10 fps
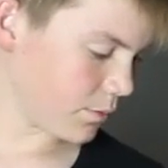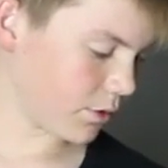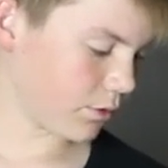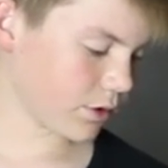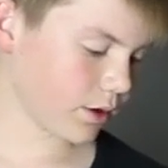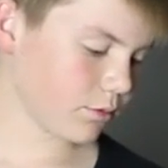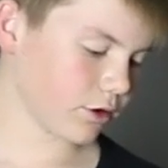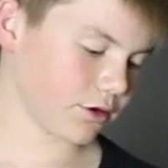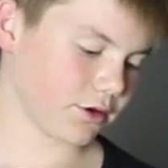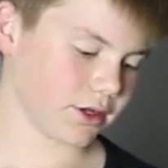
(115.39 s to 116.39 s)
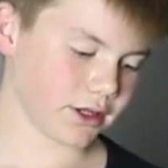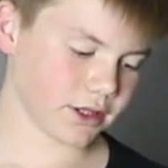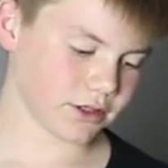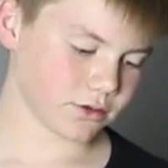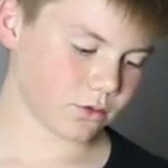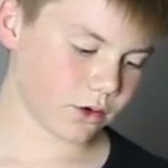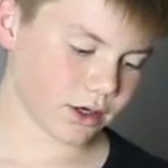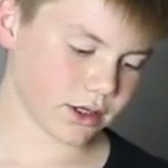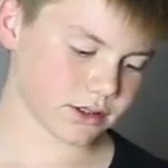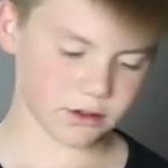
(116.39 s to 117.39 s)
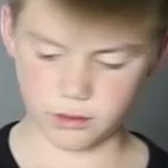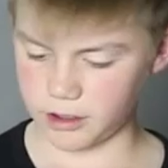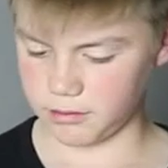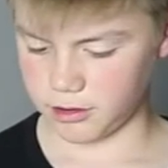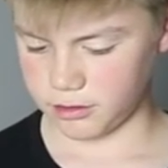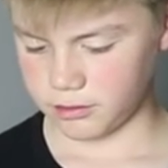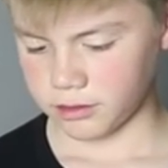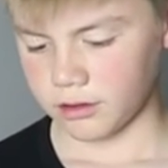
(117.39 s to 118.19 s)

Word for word: but what I'm wondering is what is away mode?